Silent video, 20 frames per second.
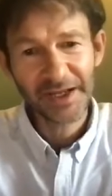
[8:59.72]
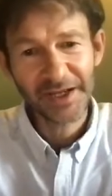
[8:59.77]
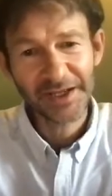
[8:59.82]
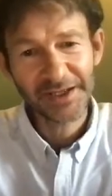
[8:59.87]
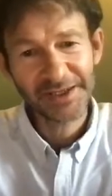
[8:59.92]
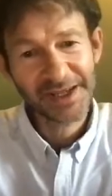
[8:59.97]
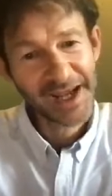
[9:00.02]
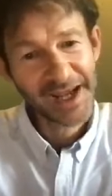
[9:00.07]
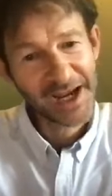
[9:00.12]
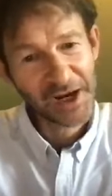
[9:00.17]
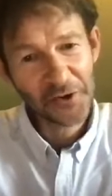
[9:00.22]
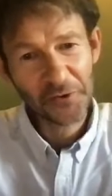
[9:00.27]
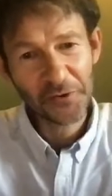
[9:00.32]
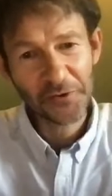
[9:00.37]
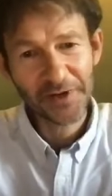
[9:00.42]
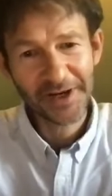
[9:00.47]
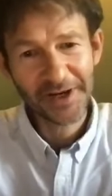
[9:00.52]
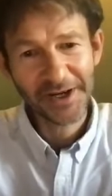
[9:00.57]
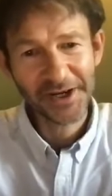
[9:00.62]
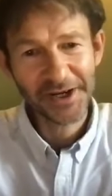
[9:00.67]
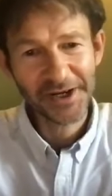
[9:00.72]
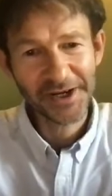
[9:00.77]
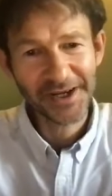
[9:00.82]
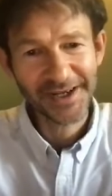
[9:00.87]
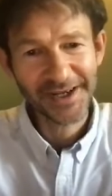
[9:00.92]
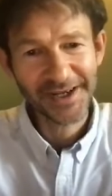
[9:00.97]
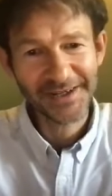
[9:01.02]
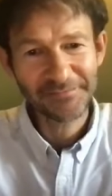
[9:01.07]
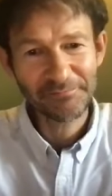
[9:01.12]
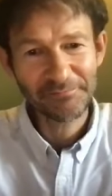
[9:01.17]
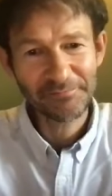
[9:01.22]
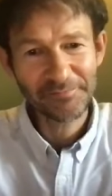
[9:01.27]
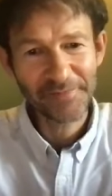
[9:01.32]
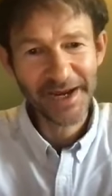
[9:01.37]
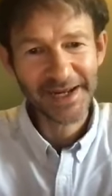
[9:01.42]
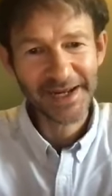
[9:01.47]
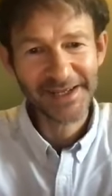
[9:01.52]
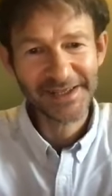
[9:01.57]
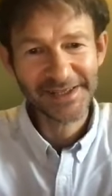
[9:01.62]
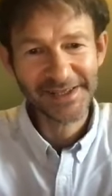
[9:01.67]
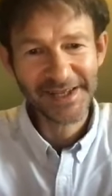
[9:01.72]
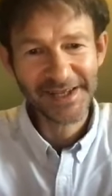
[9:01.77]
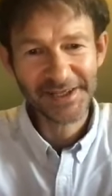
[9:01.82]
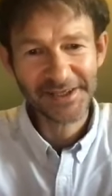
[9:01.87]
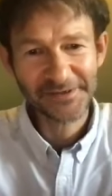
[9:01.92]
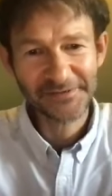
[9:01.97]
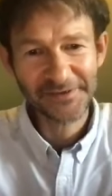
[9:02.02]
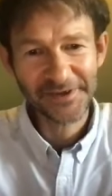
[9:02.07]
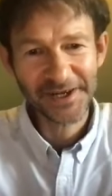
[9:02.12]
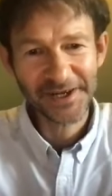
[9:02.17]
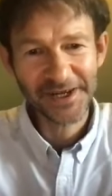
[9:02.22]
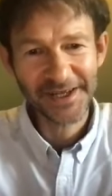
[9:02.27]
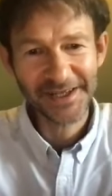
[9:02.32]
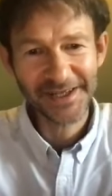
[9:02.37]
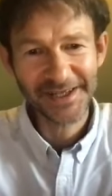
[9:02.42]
Now back in Santa Fe